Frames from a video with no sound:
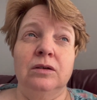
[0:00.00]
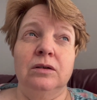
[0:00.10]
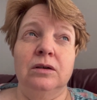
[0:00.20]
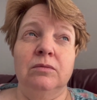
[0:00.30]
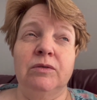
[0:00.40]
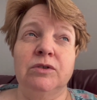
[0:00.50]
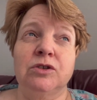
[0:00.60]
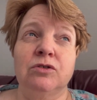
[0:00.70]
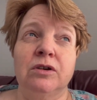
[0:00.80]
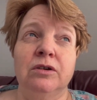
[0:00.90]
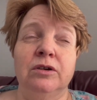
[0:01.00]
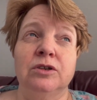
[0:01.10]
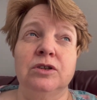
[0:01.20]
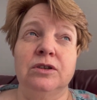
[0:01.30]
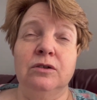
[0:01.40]
Um, I have a strong
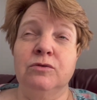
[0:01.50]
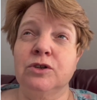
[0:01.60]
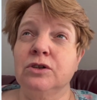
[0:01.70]
urge still for